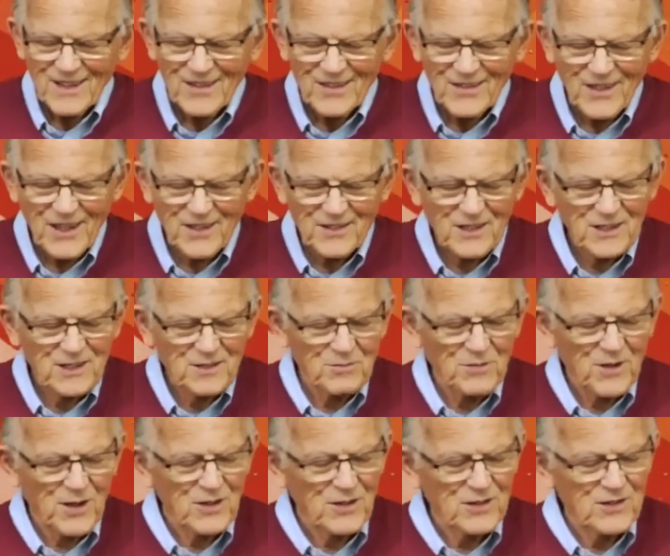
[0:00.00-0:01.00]
That is
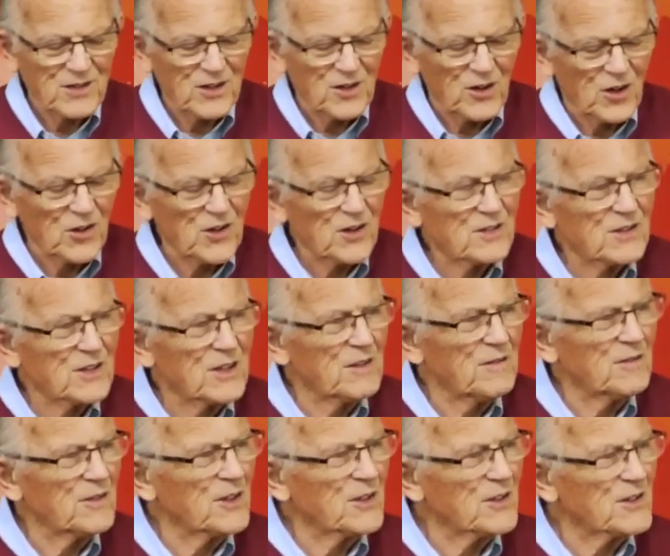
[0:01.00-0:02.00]
because God has
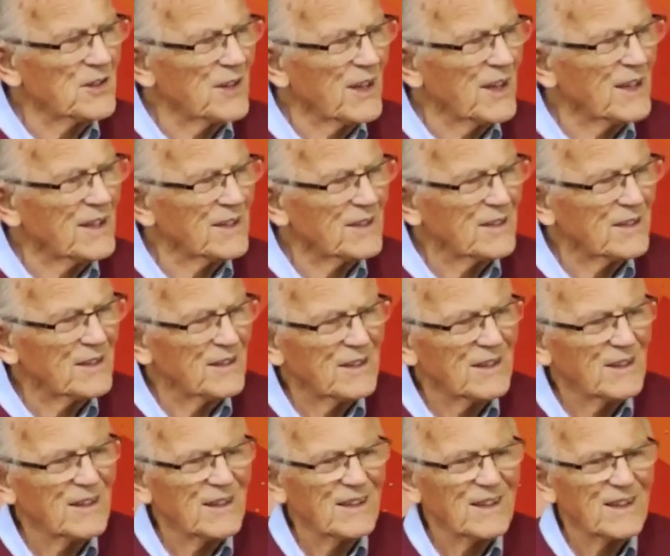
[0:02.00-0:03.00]
given us that.
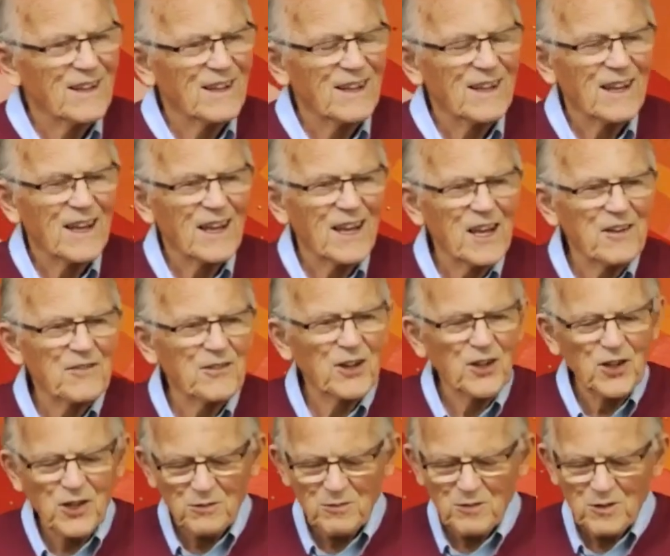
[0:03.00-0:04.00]
Every
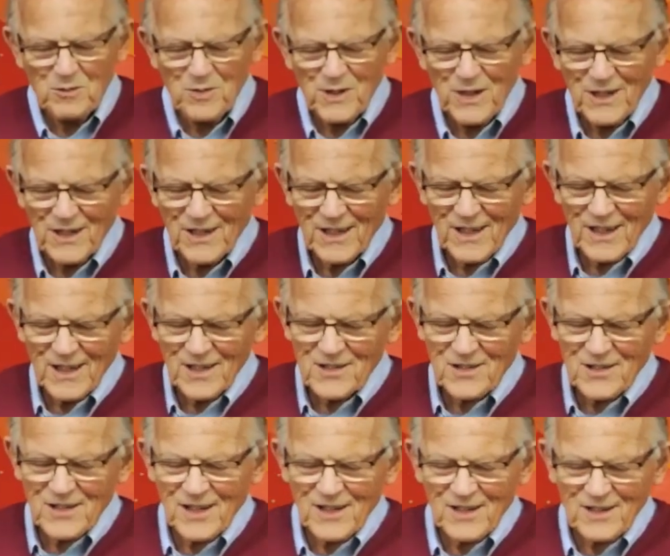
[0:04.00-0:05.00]
human being has
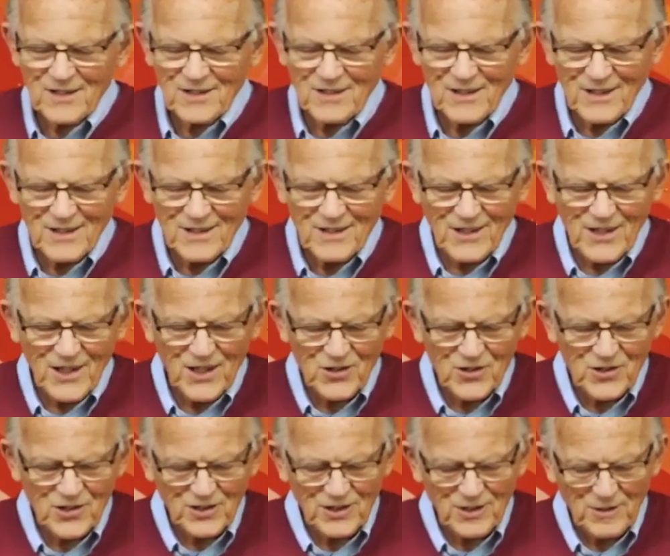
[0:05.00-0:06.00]
that
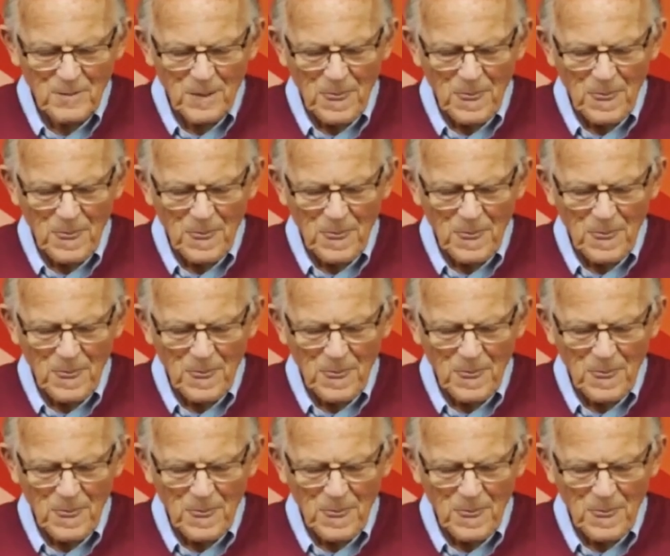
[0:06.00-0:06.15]
nature.